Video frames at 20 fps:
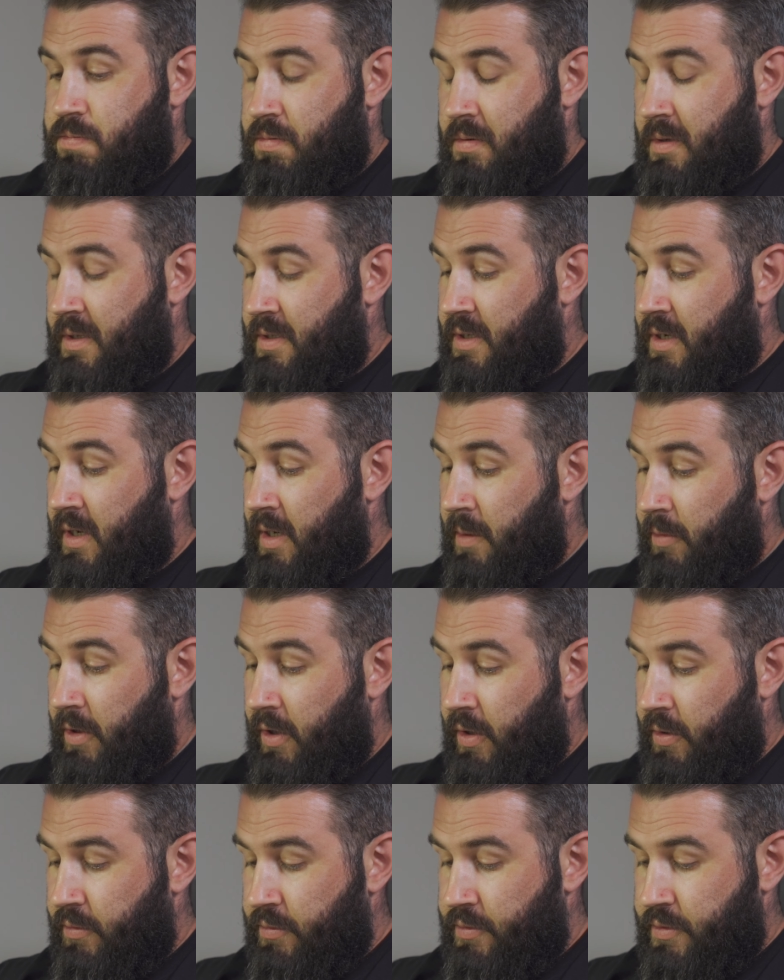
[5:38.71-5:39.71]
it's gonna be
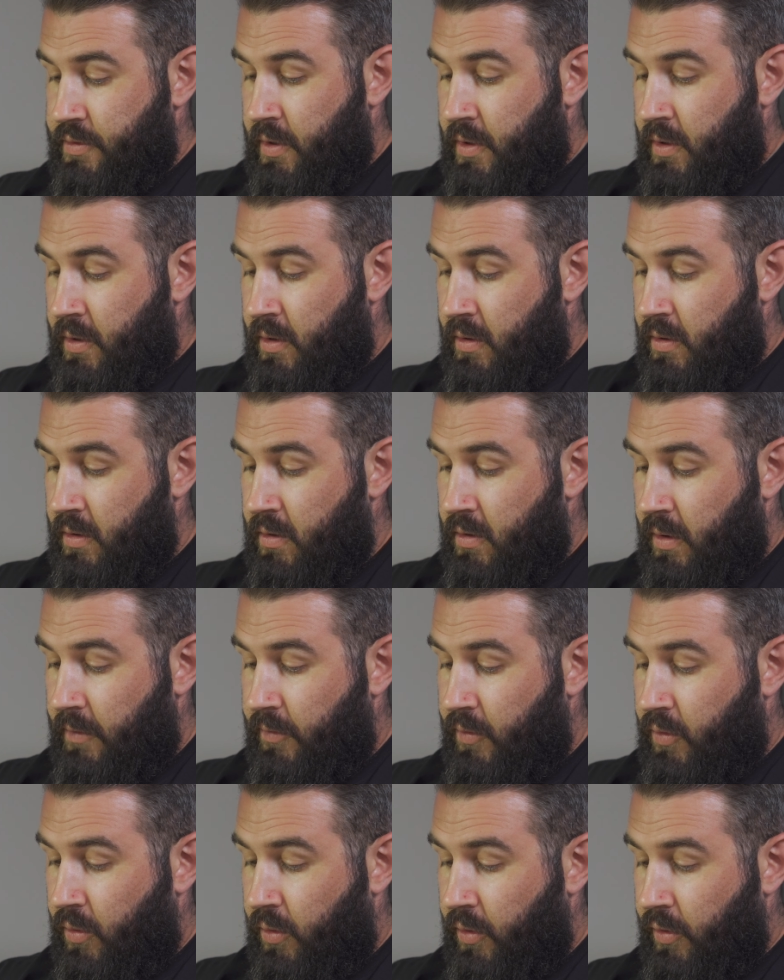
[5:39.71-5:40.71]
used, of
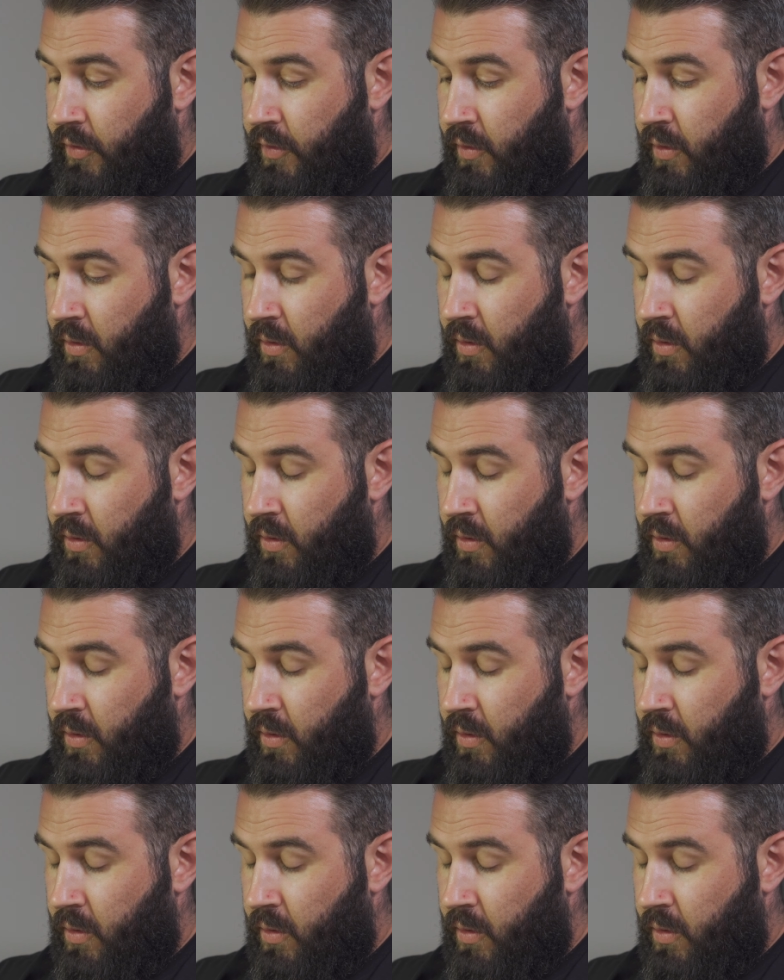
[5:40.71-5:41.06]
course.